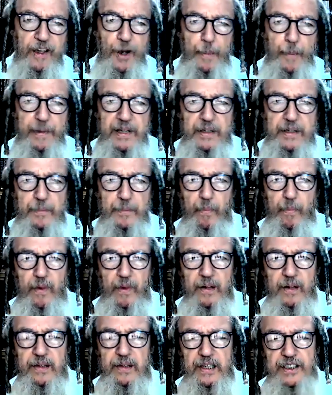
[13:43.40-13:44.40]
But
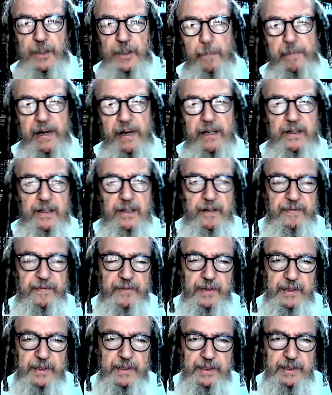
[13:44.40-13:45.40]
there's a big
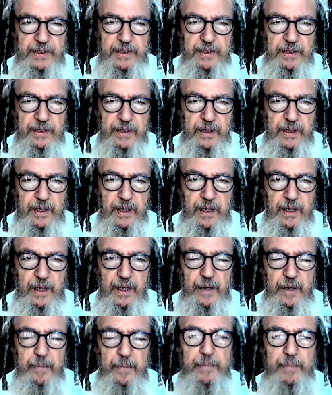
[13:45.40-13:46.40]
difference
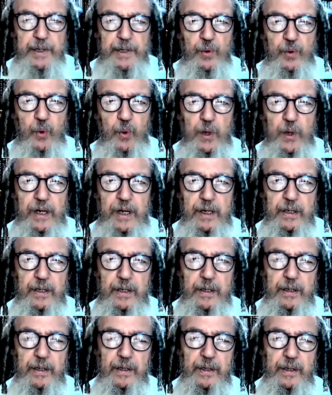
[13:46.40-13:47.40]

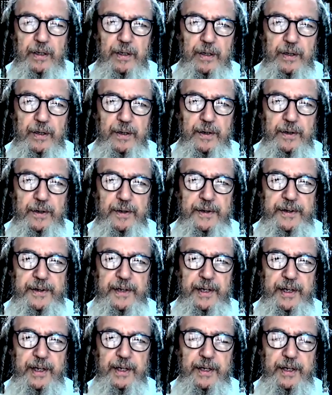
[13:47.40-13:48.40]
between
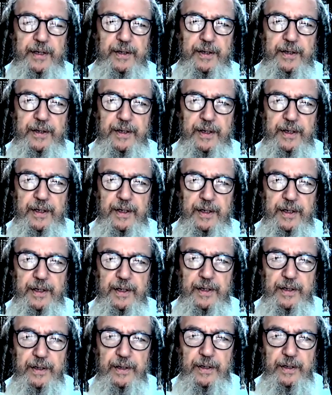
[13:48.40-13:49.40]
the
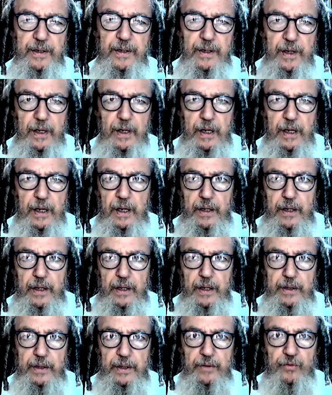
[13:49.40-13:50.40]
the
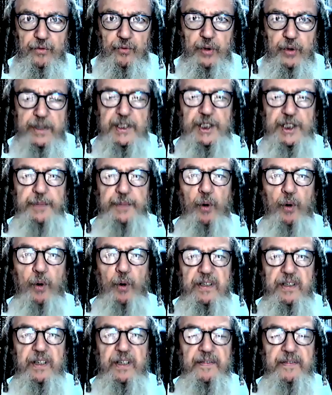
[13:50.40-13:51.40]
the
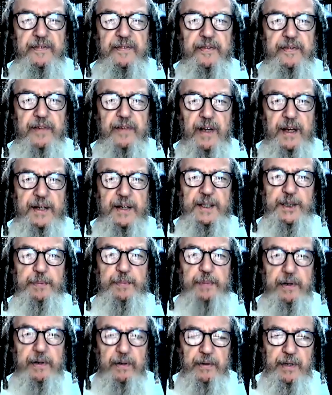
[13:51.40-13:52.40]
transportive
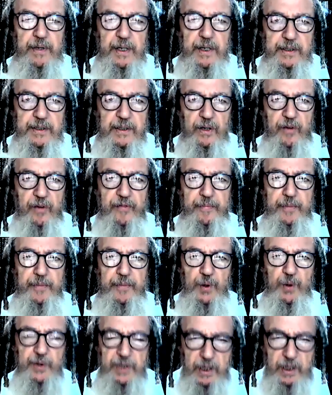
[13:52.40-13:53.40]
experience of
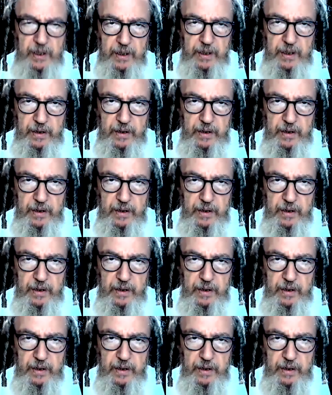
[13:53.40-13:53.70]
music